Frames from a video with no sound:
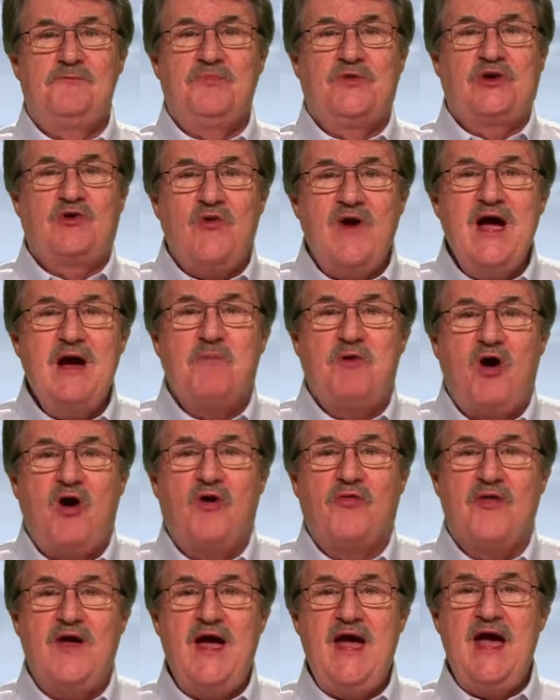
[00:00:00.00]
Grab
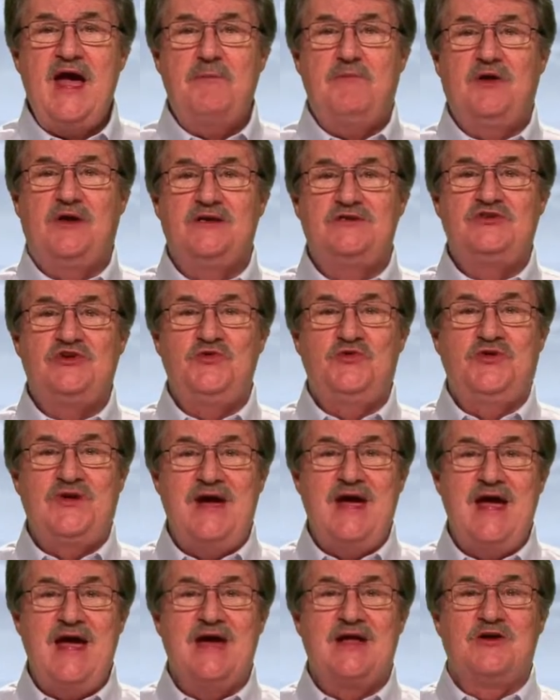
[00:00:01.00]
all the happiness you
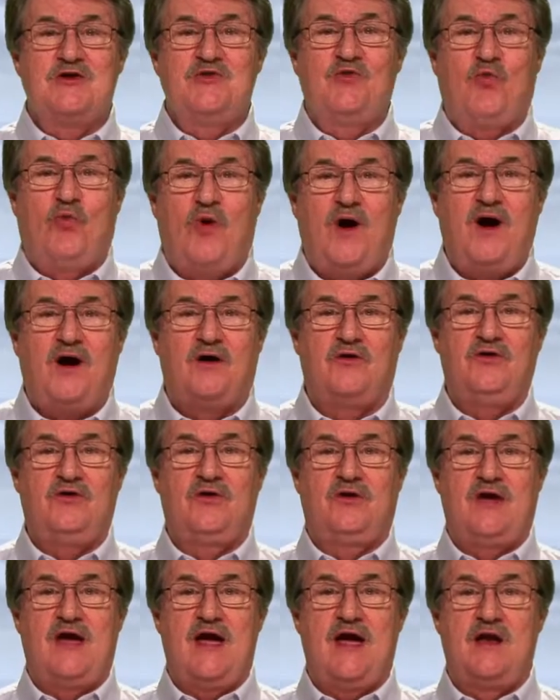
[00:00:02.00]
can while
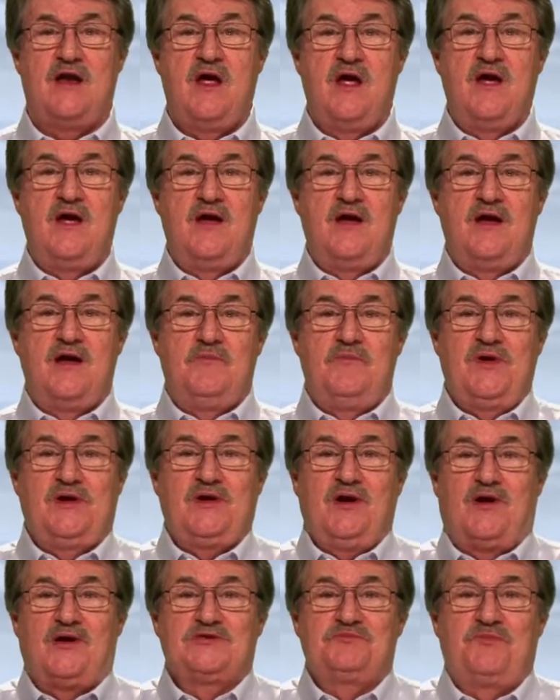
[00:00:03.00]
you can,
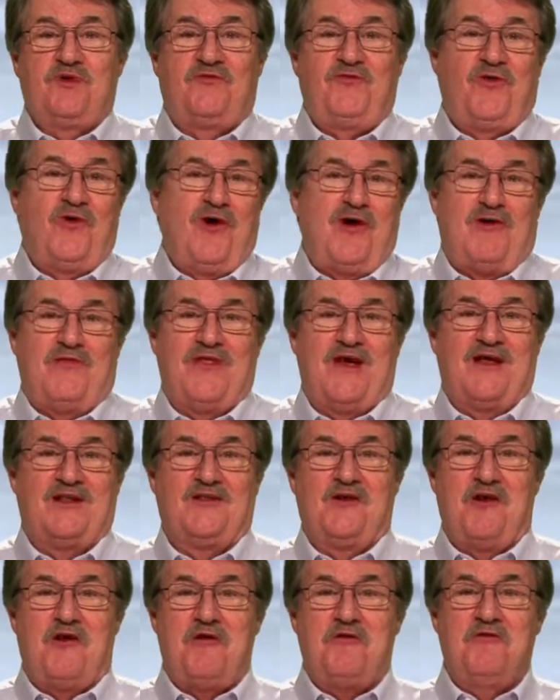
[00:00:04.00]
because before all that
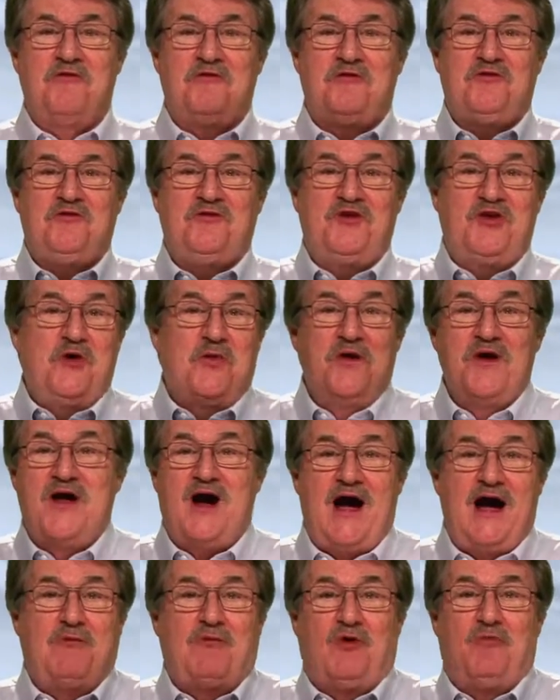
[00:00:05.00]
long, you and
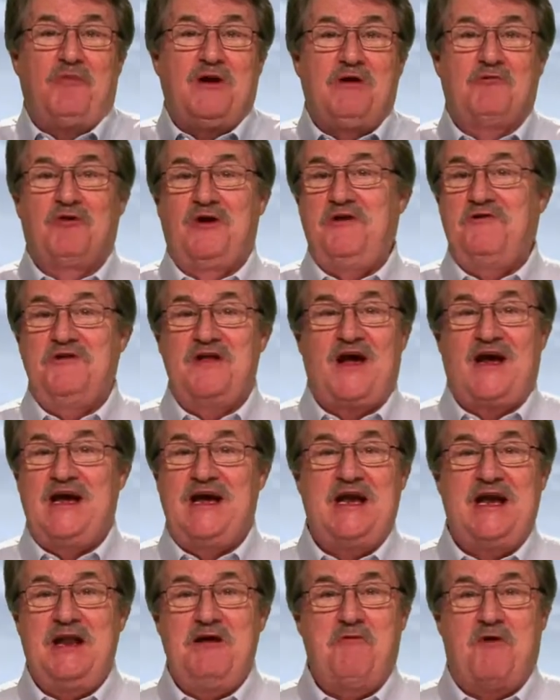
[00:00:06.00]
I will be reunited
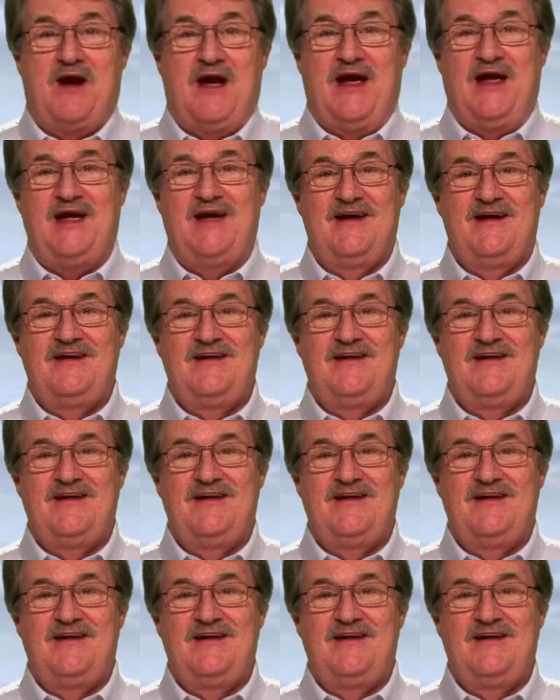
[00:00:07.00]
anyway."